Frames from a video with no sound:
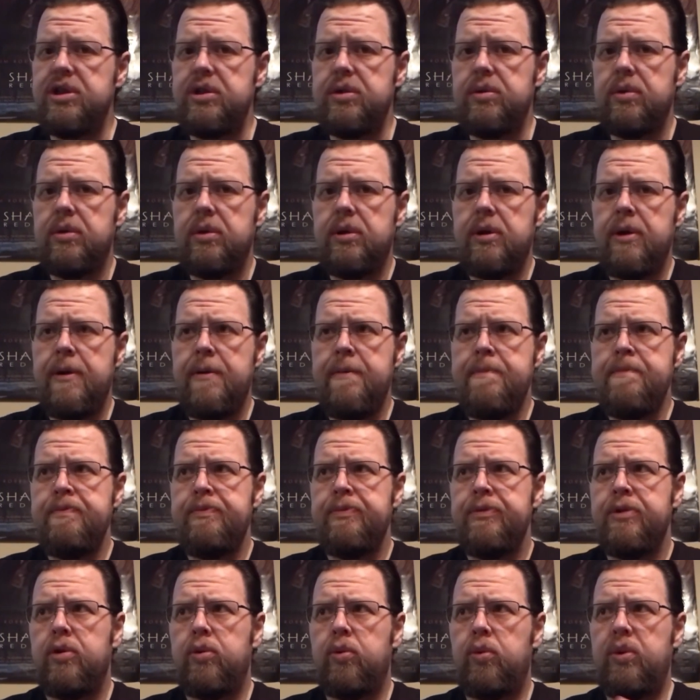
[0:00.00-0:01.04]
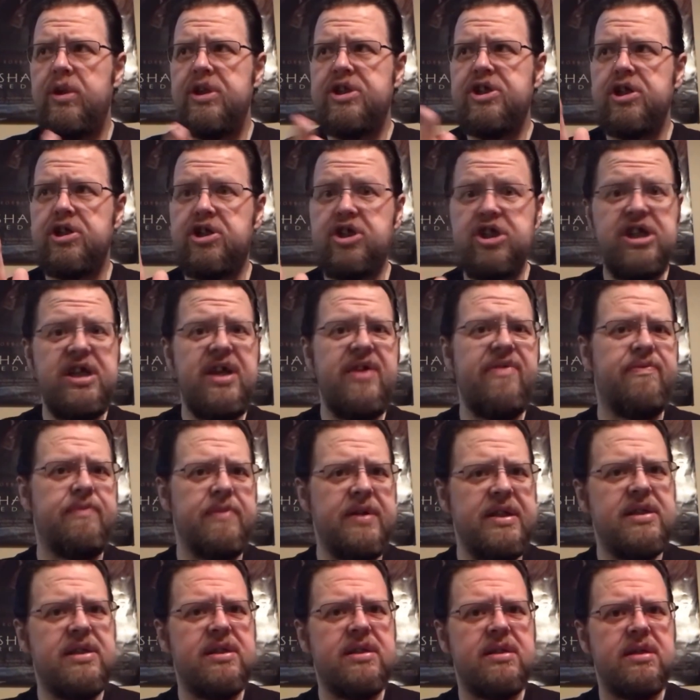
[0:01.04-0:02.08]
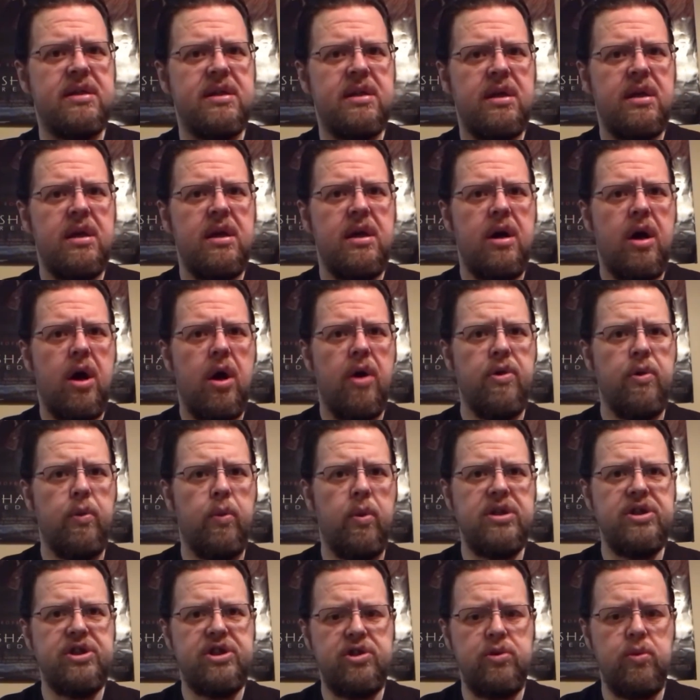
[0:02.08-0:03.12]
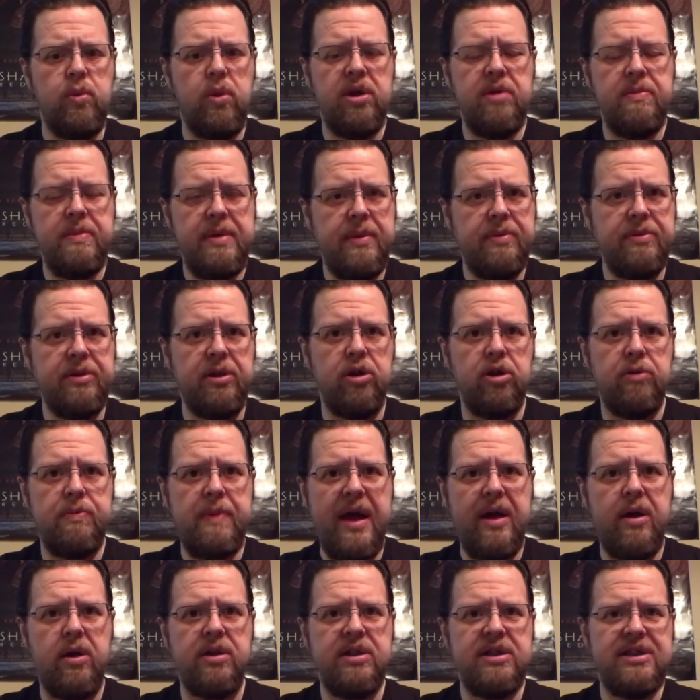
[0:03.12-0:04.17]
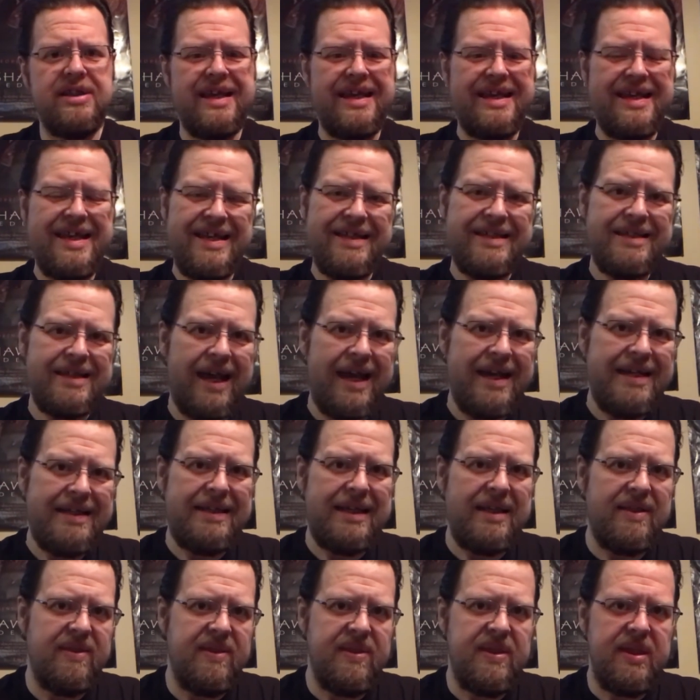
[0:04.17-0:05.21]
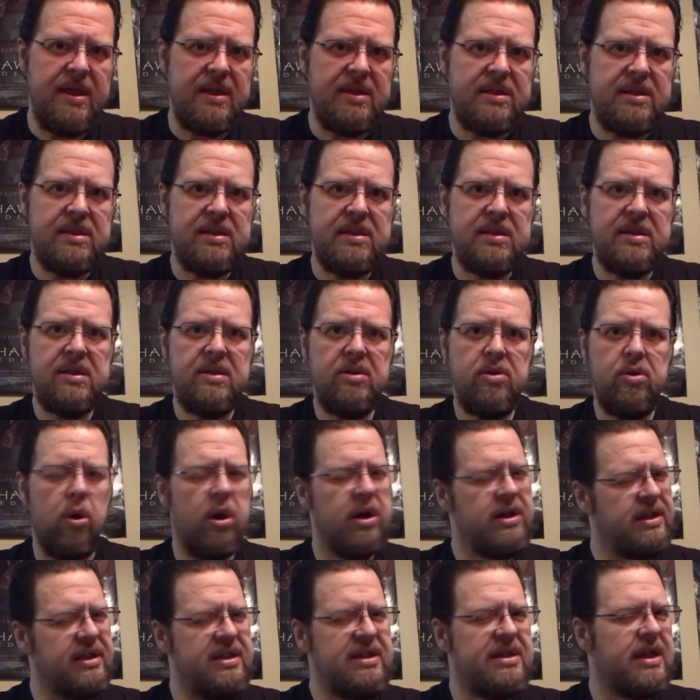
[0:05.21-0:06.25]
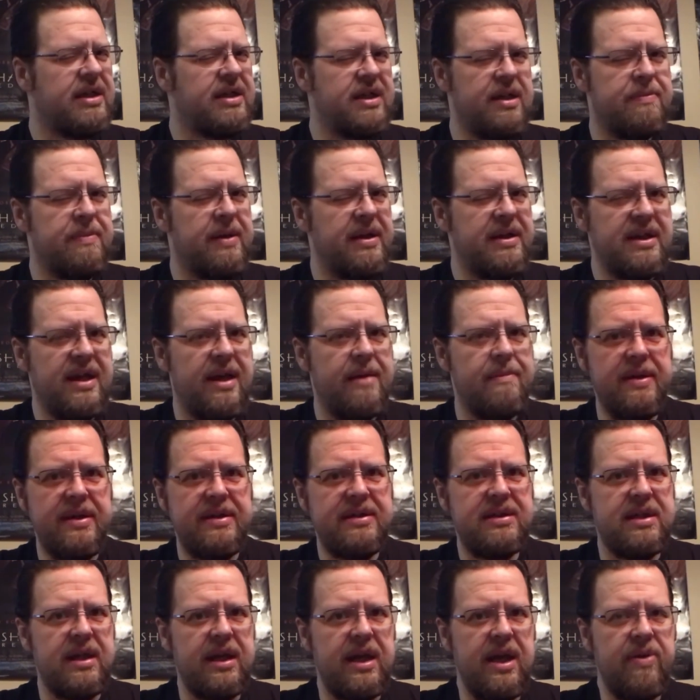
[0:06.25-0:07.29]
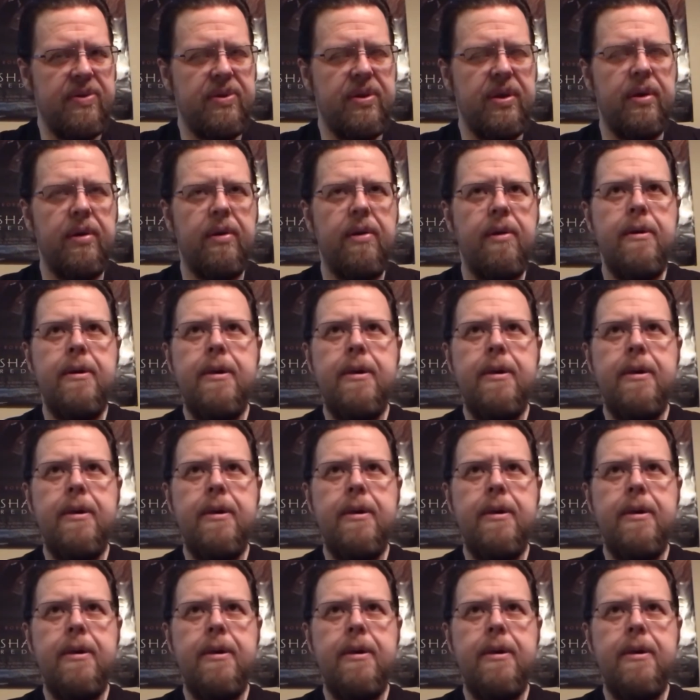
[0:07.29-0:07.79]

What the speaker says: to you, which achievements are the ones you want to be able to look back on and say, yes, I did this, or at least I did my damn best to get there.